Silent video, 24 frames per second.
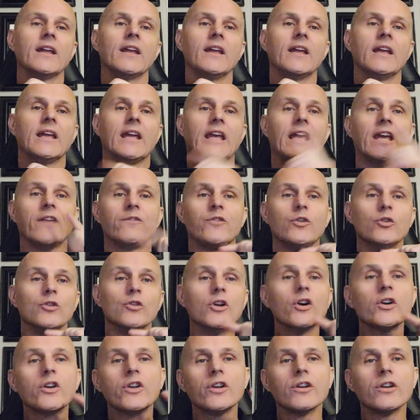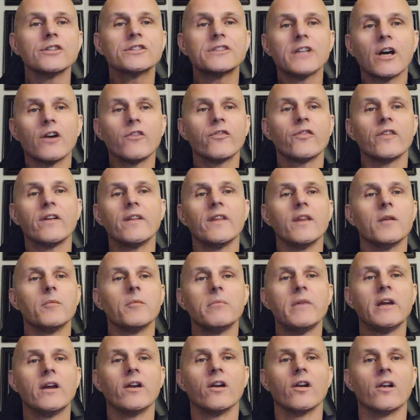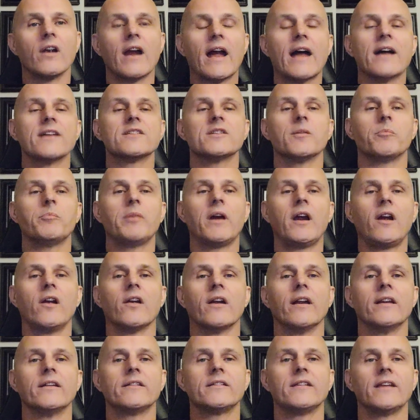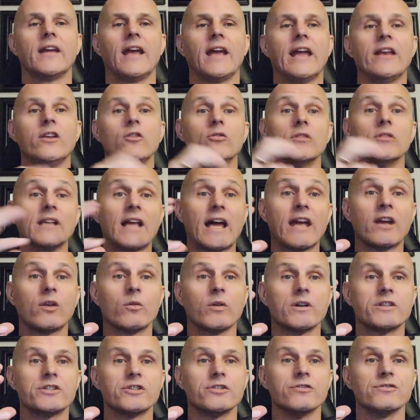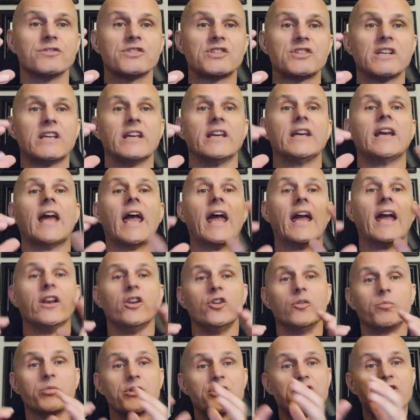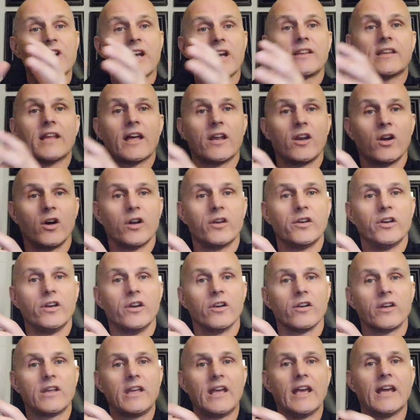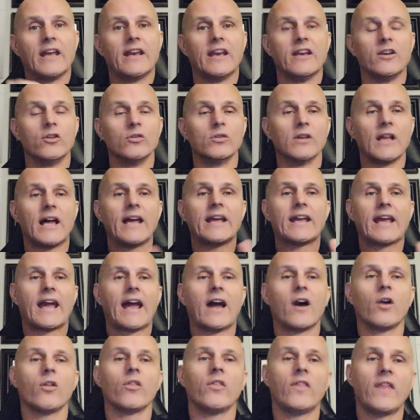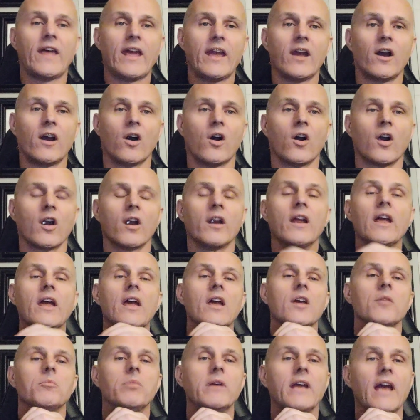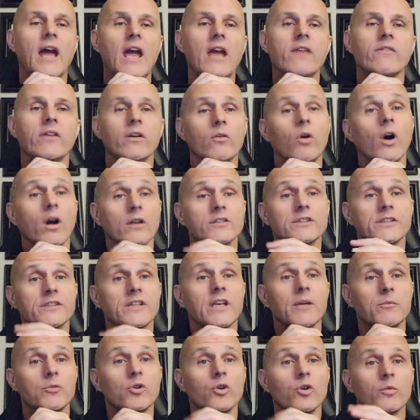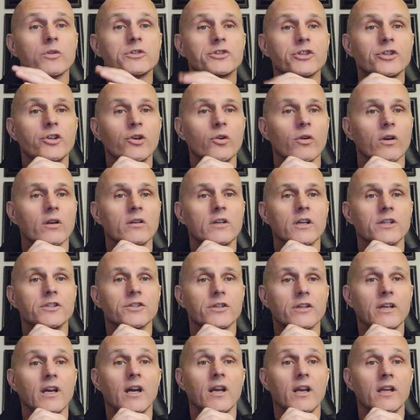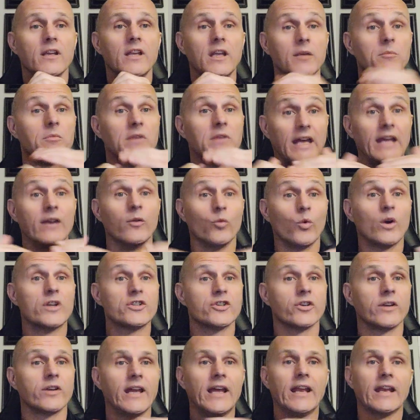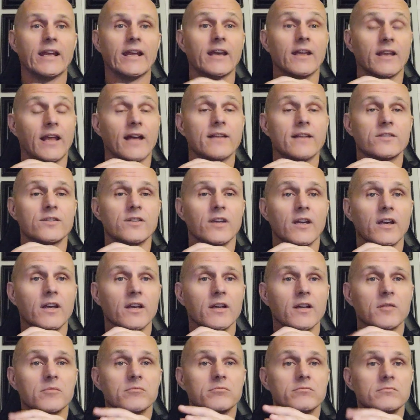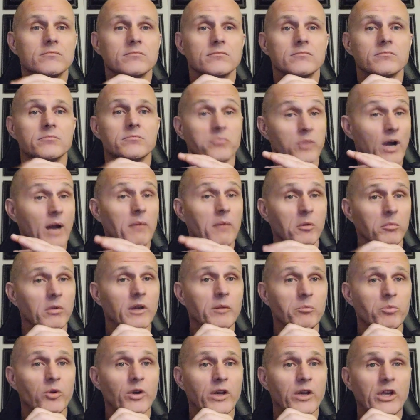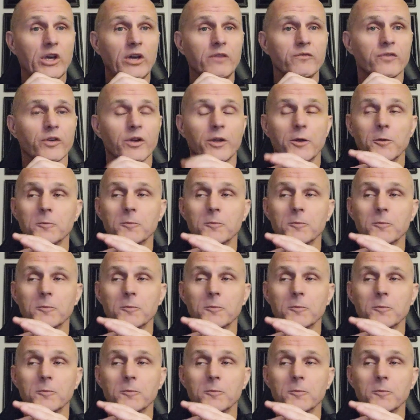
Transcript: If you look yourself in the mirror as a parent and you like what you see and you project that onto your kid and you like how they are behaving, well, just keep doing what you're doing because you're going to keep getting what you're getting, and that's probably pretty good for you.